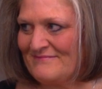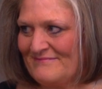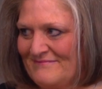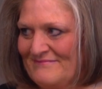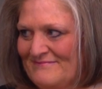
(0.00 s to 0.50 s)

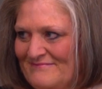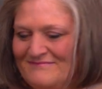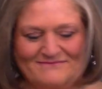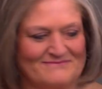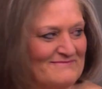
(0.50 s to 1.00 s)

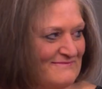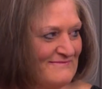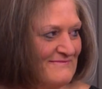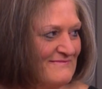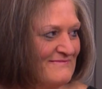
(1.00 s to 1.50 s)

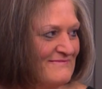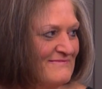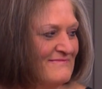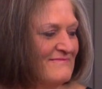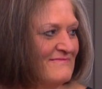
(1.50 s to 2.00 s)

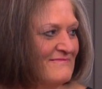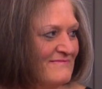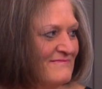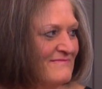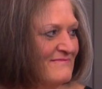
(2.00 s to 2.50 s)

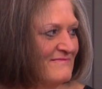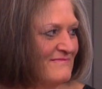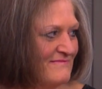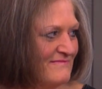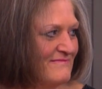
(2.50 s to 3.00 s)

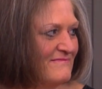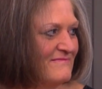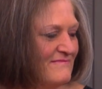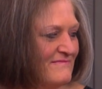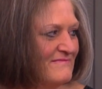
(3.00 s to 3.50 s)

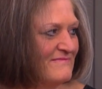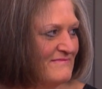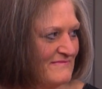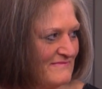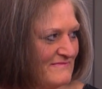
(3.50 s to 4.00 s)

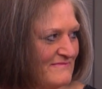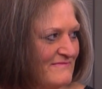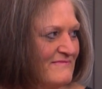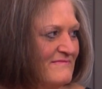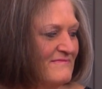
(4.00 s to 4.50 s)

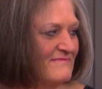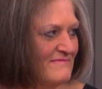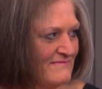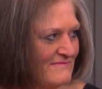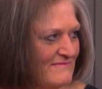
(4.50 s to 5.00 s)

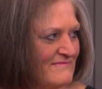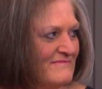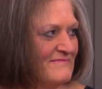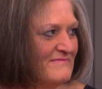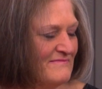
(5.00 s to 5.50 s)

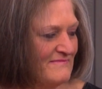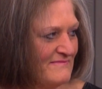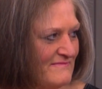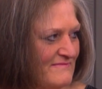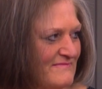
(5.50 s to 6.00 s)

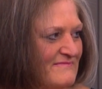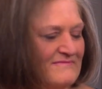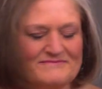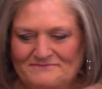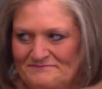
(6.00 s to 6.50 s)

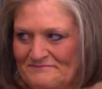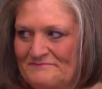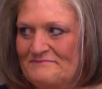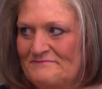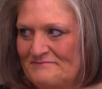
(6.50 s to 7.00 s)

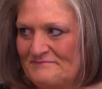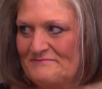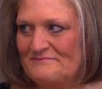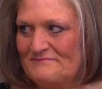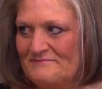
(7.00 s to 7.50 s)

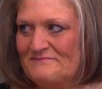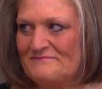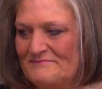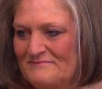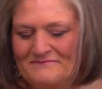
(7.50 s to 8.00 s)
The person shown says nothing.